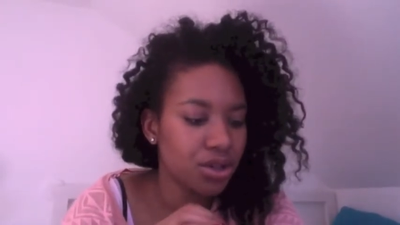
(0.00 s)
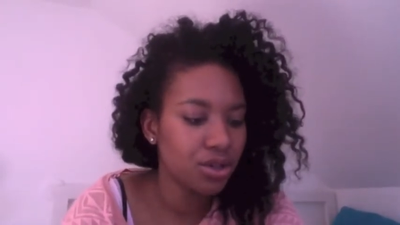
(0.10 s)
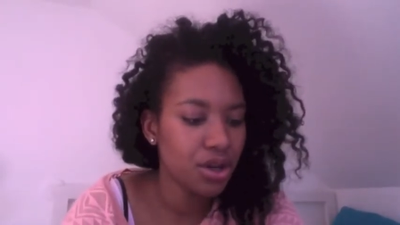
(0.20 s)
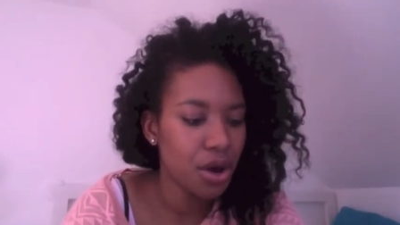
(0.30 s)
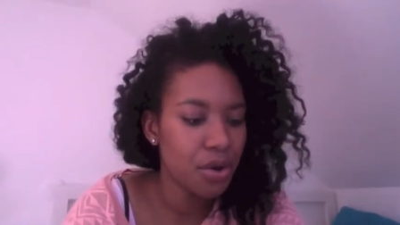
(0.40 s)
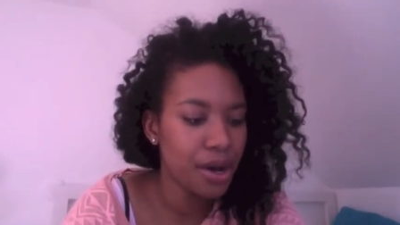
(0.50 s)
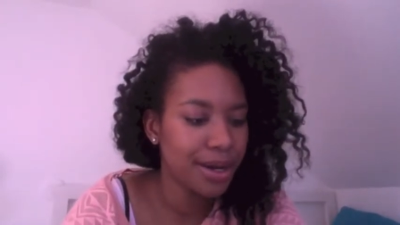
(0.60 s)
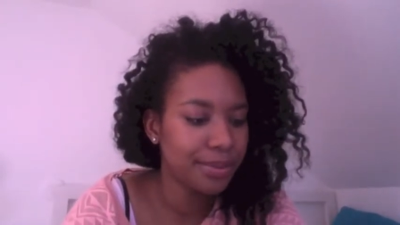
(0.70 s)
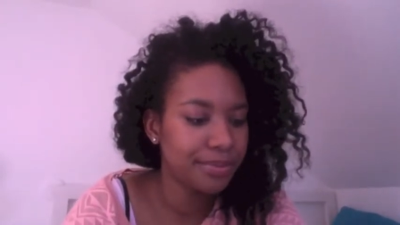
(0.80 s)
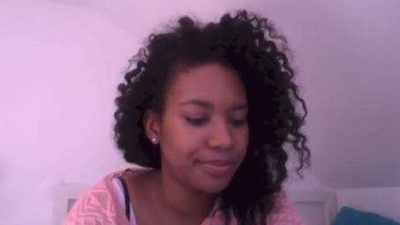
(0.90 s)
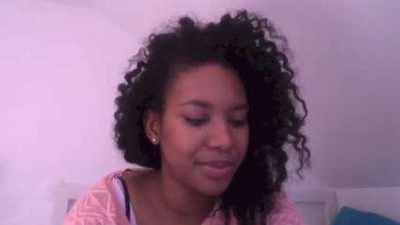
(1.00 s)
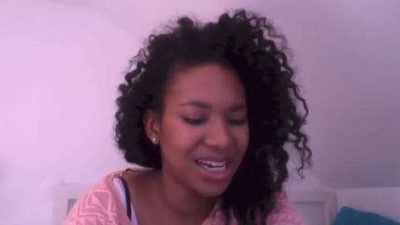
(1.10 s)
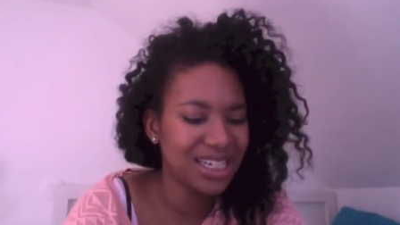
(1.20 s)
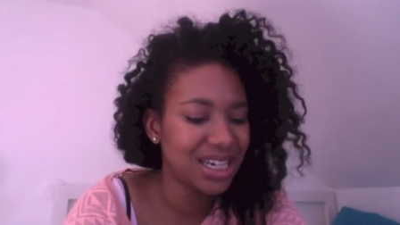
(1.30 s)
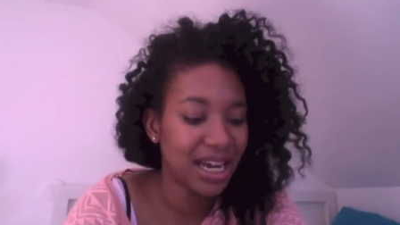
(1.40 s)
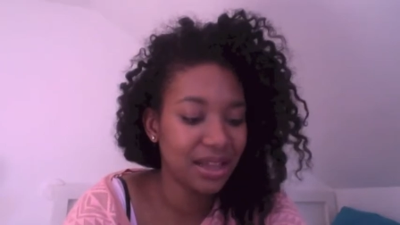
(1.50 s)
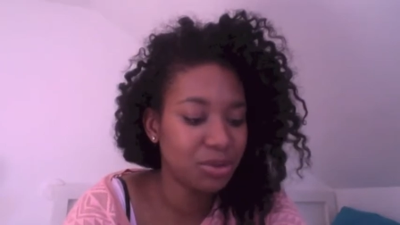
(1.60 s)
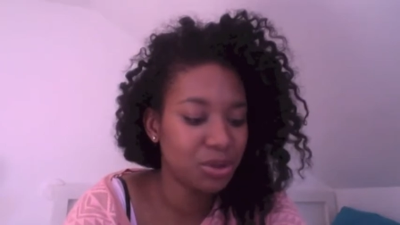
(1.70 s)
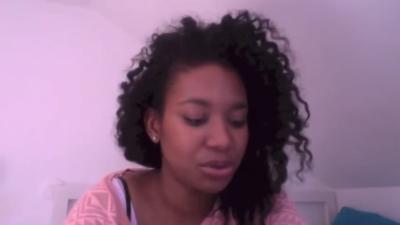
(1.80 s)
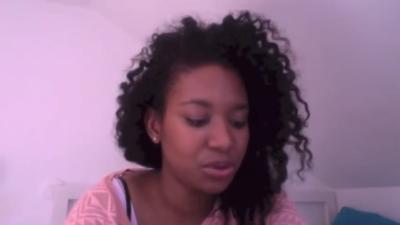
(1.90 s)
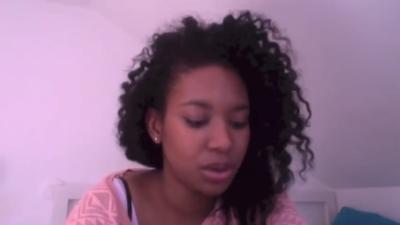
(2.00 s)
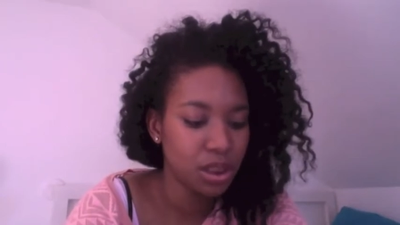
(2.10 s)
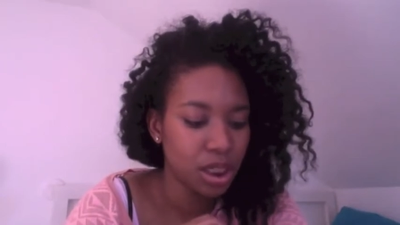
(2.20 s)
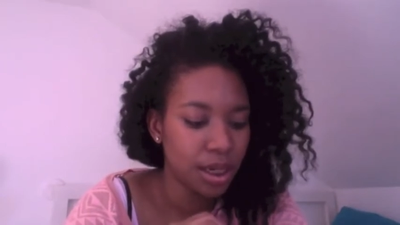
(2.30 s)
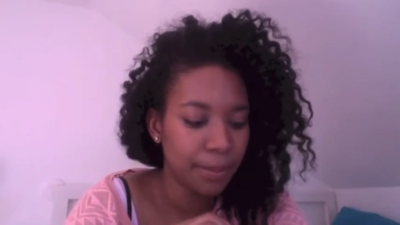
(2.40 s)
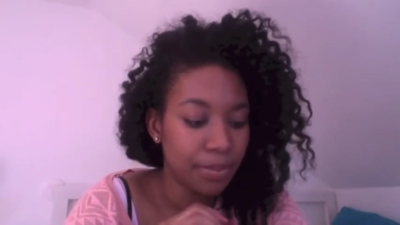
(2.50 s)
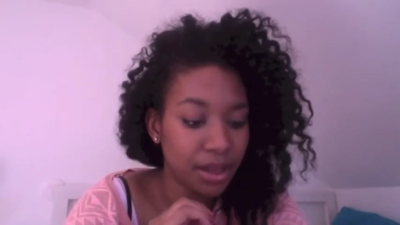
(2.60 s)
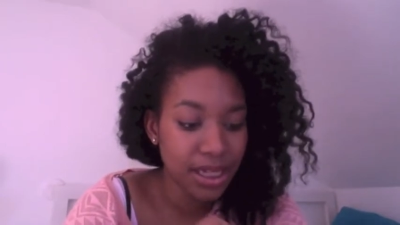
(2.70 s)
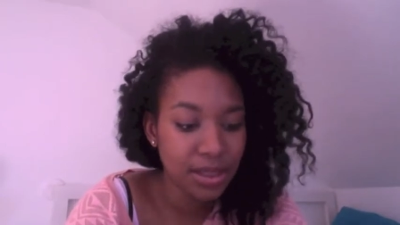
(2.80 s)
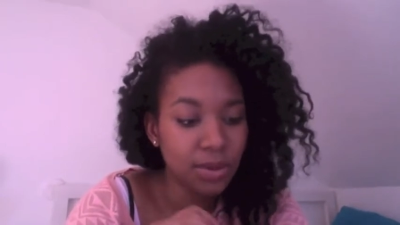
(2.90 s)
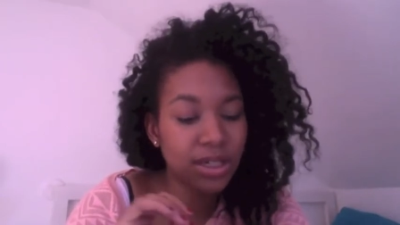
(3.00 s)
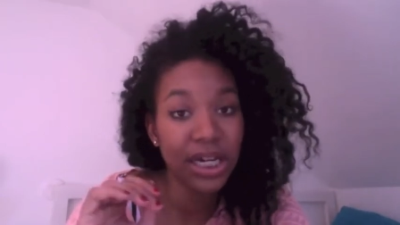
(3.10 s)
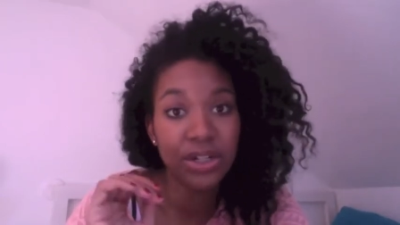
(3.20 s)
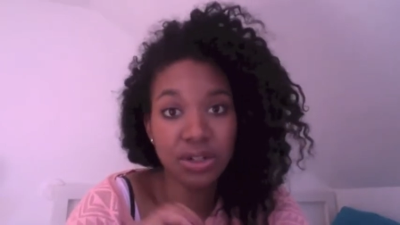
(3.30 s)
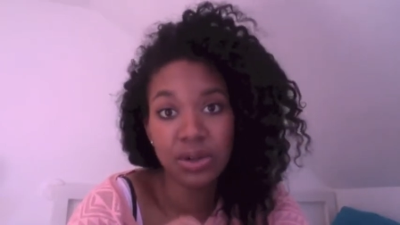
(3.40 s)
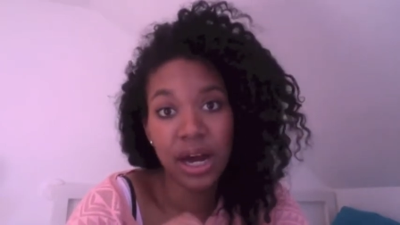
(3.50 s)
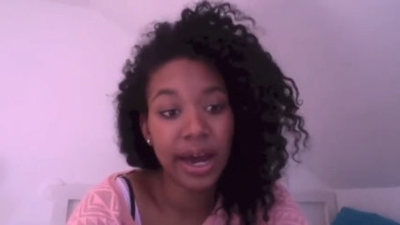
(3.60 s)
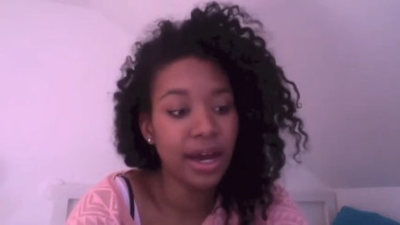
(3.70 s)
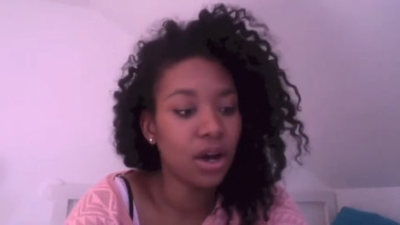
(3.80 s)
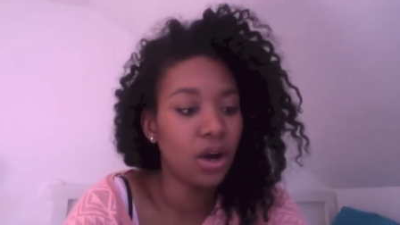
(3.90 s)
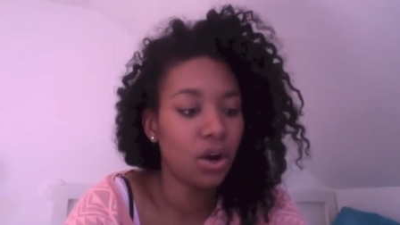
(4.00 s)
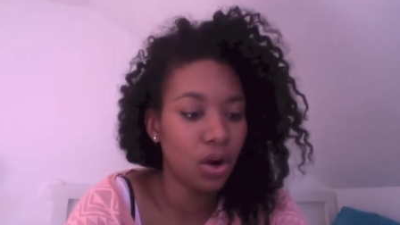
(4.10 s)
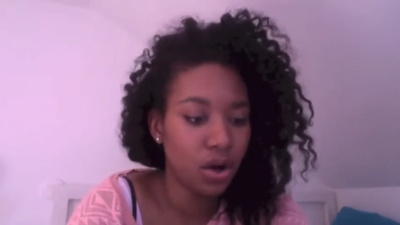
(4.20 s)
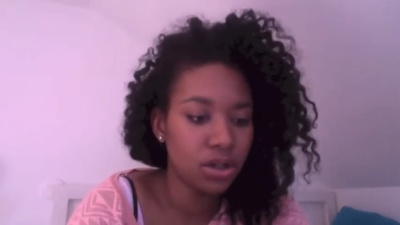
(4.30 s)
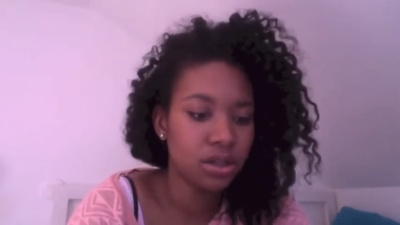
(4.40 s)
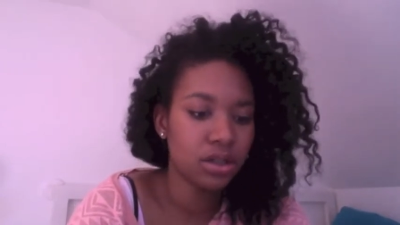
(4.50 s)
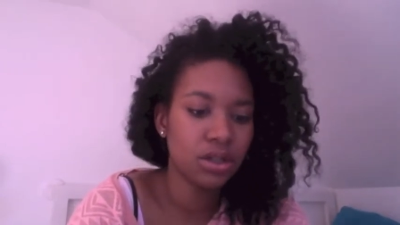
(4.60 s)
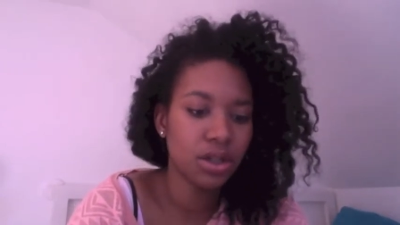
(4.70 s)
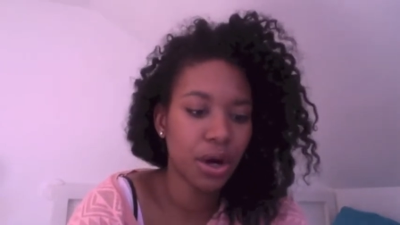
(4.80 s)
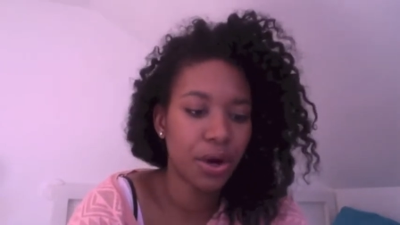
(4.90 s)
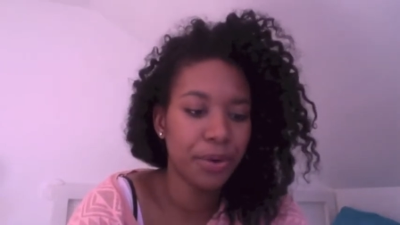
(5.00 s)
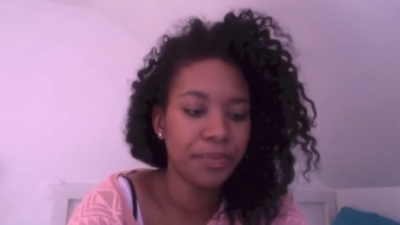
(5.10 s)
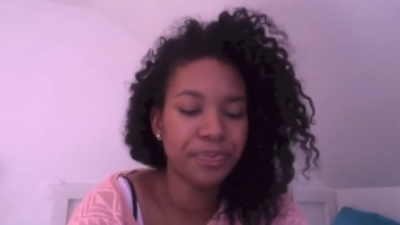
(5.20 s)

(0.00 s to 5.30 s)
So I didn't like them at all, but these ones I do like a lot, so